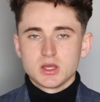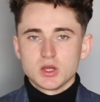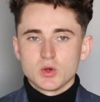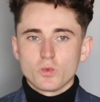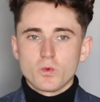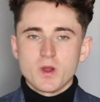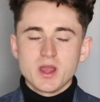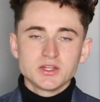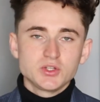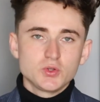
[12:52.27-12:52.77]

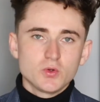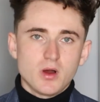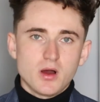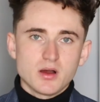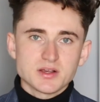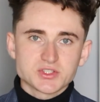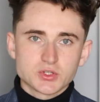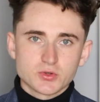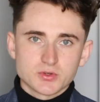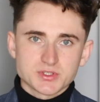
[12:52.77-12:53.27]
When you
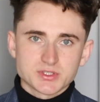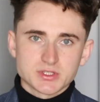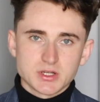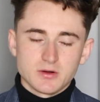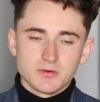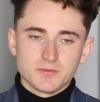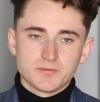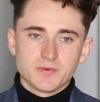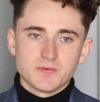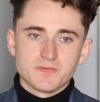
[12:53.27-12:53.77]
ask
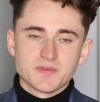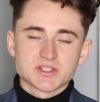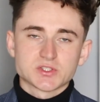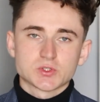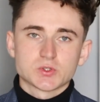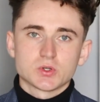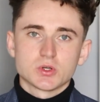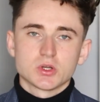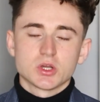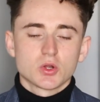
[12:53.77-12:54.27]
yourself this
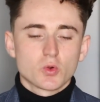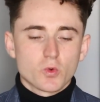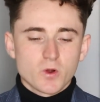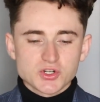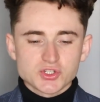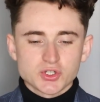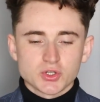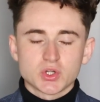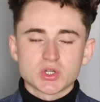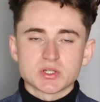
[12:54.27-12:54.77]

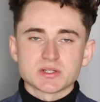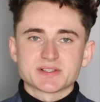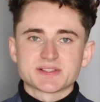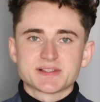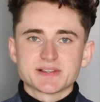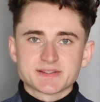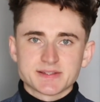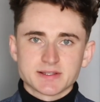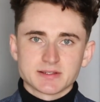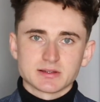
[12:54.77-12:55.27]
question
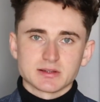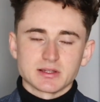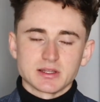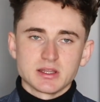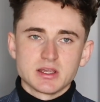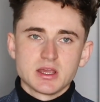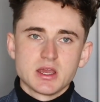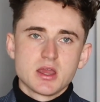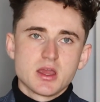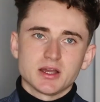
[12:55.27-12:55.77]

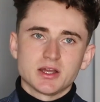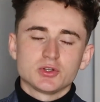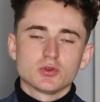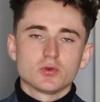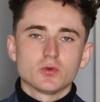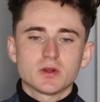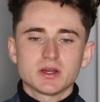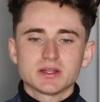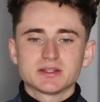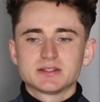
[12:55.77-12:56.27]
consistently and you
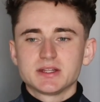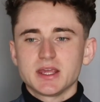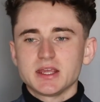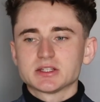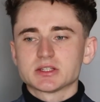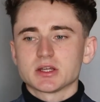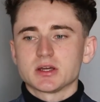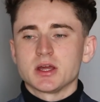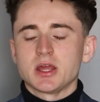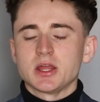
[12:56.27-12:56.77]
look at
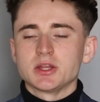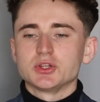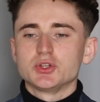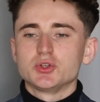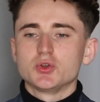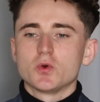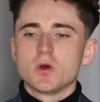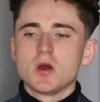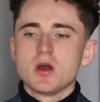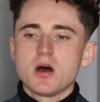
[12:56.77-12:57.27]
data and
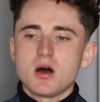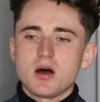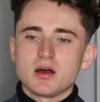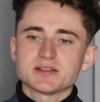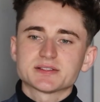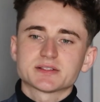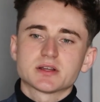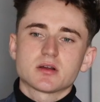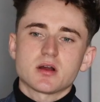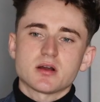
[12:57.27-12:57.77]
you
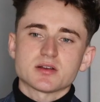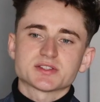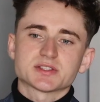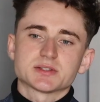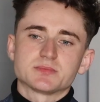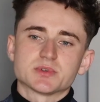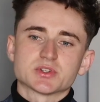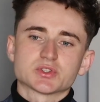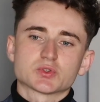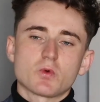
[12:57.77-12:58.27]
ask
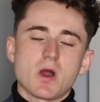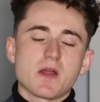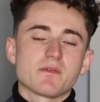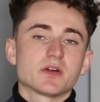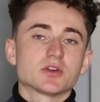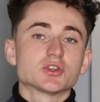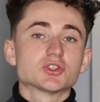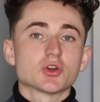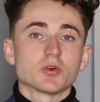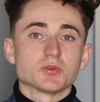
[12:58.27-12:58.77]
customers why
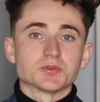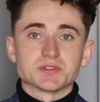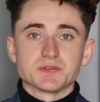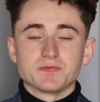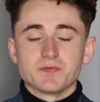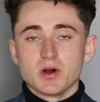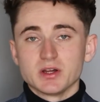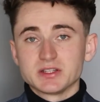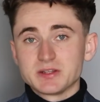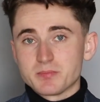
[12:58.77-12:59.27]
they chose
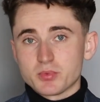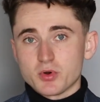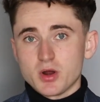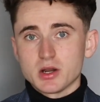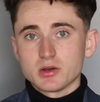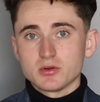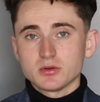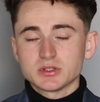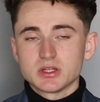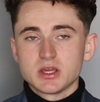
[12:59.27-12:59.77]
that
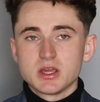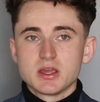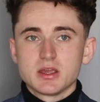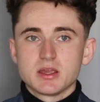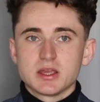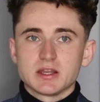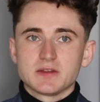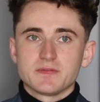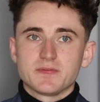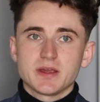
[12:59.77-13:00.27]
product,
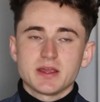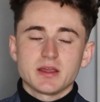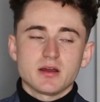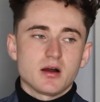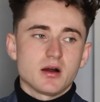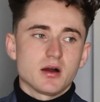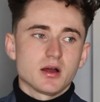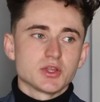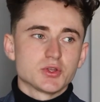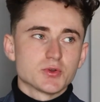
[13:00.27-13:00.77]
and they
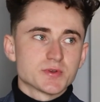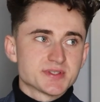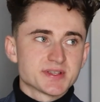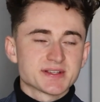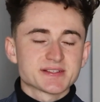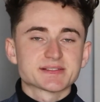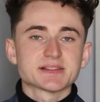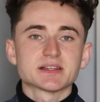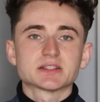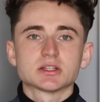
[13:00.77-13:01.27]
are
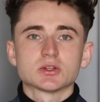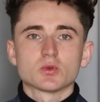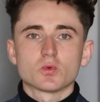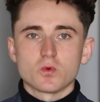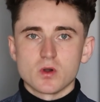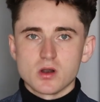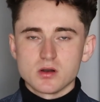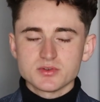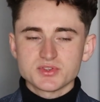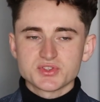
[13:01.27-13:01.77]
using certain
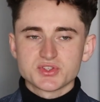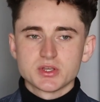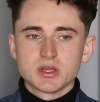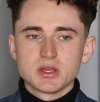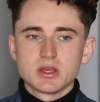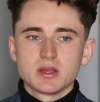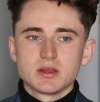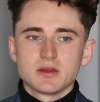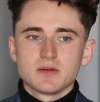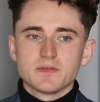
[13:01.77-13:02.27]
words,
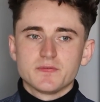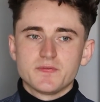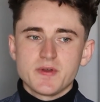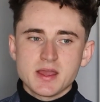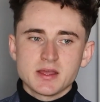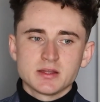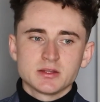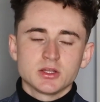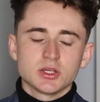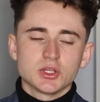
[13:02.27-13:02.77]

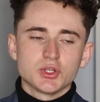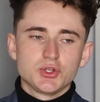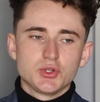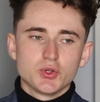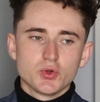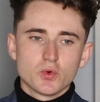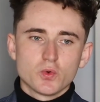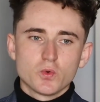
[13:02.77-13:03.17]
then you